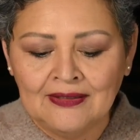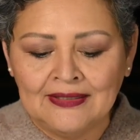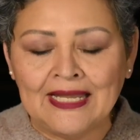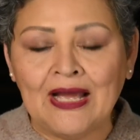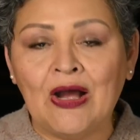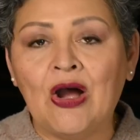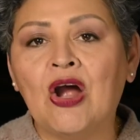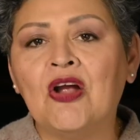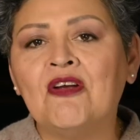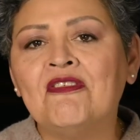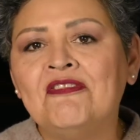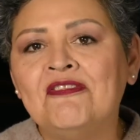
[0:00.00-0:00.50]

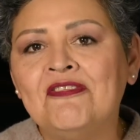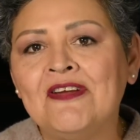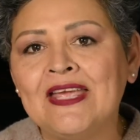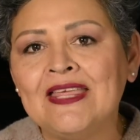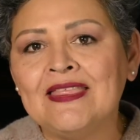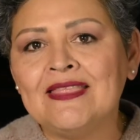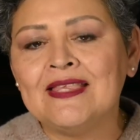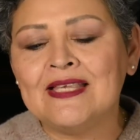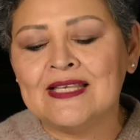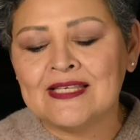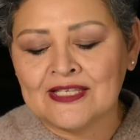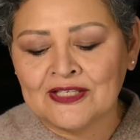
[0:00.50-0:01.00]
Now, our
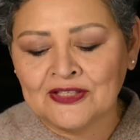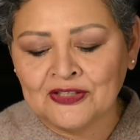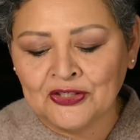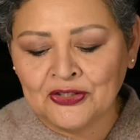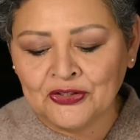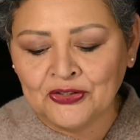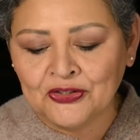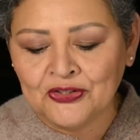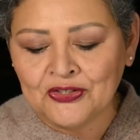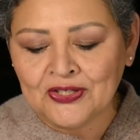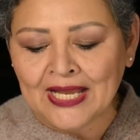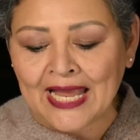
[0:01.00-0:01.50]
faith is
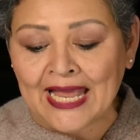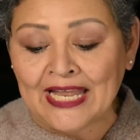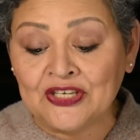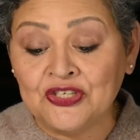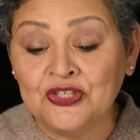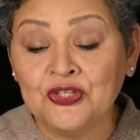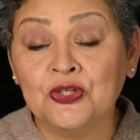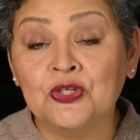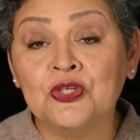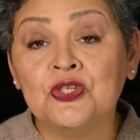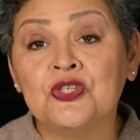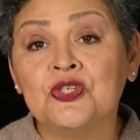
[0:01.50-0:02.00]
learned
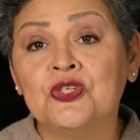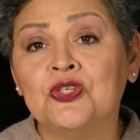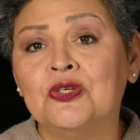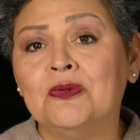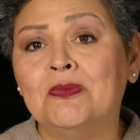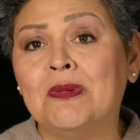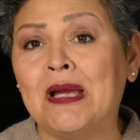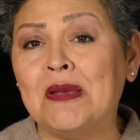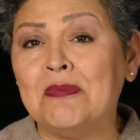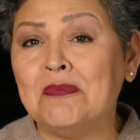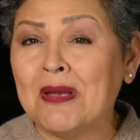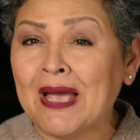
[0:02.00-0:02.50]
and
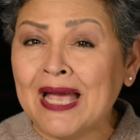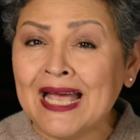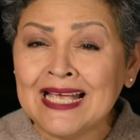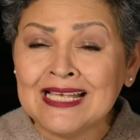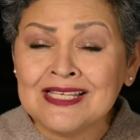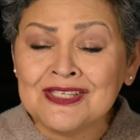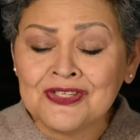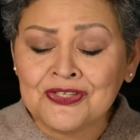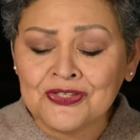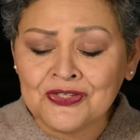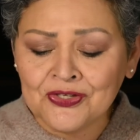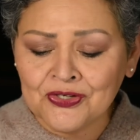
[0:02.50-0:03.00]
nurtured by
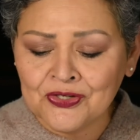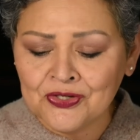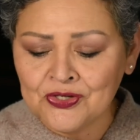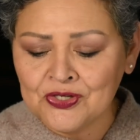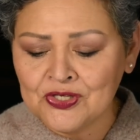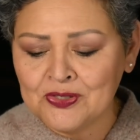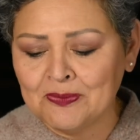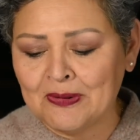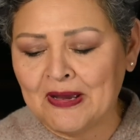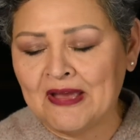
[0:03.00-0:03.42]
pastors,